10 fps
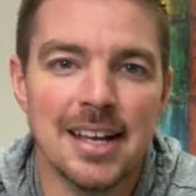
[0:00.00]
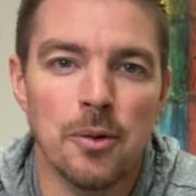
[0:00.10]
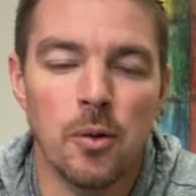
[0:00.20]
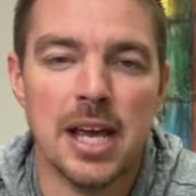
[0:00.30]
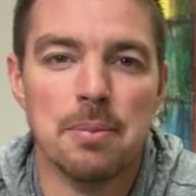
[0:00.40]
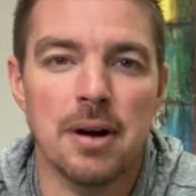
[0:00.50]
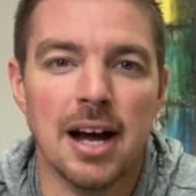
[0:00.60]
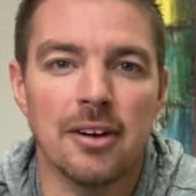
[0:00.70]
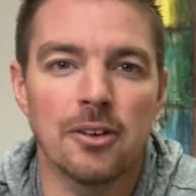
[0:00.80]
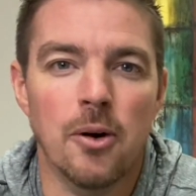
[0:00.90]
We'll keep
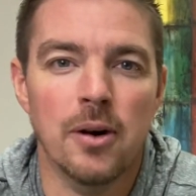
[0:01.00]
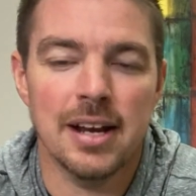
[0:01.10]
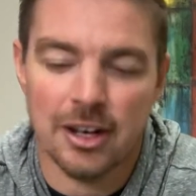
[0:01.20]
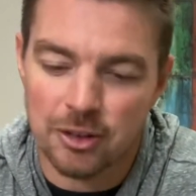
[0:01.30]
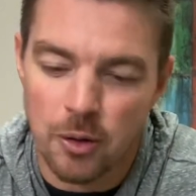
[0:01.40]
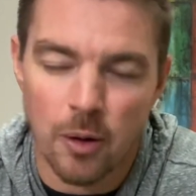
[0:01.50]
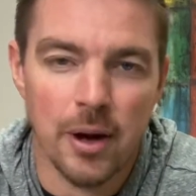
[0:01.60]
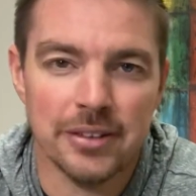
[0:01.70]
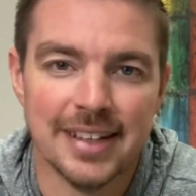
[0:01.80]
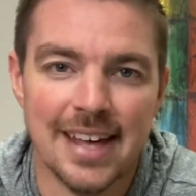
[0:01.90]
rocking and rolling and grow our
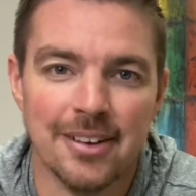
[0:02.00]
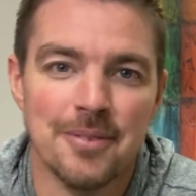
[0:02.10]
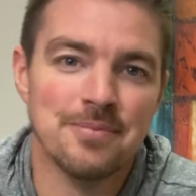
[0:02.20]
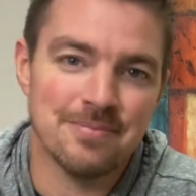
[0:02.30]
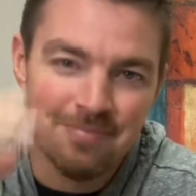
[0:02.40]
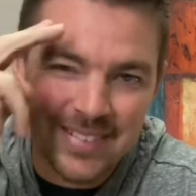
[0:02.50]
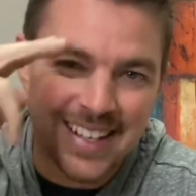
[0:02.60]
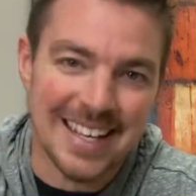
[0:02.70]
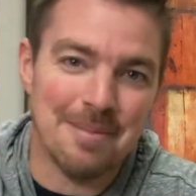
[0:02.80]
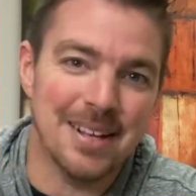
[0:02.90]
wealth together.
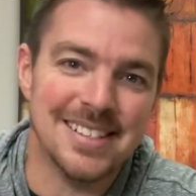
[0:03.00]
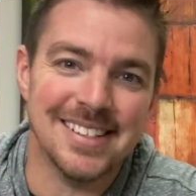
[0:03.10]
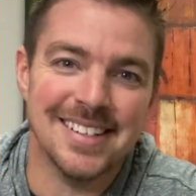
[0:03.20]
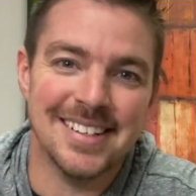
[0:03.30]
God bless you.